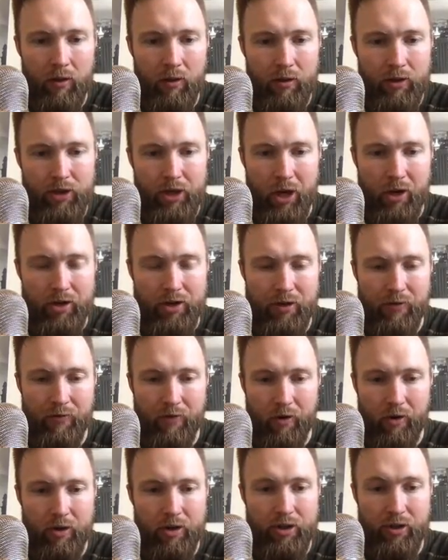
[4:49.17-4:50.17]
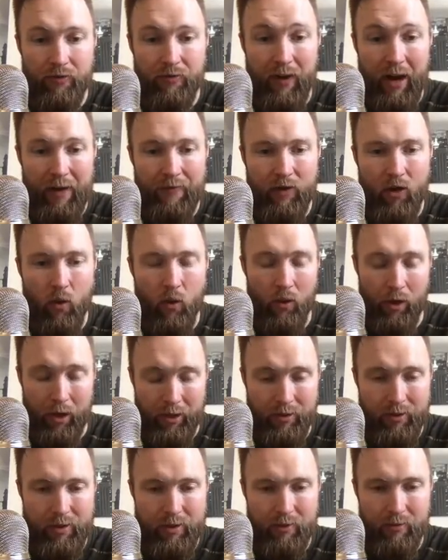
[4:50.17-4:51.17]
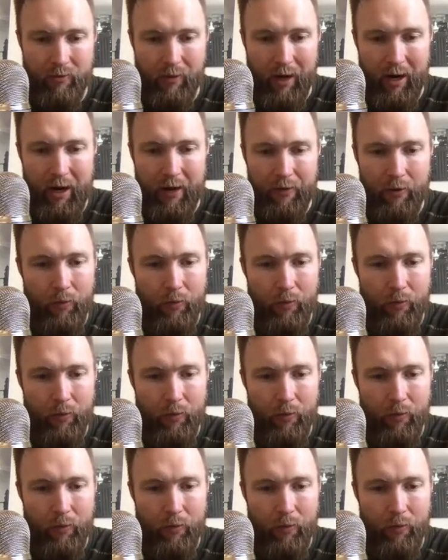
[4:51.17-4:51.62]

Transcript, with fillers: shares in Verge or five coins, right?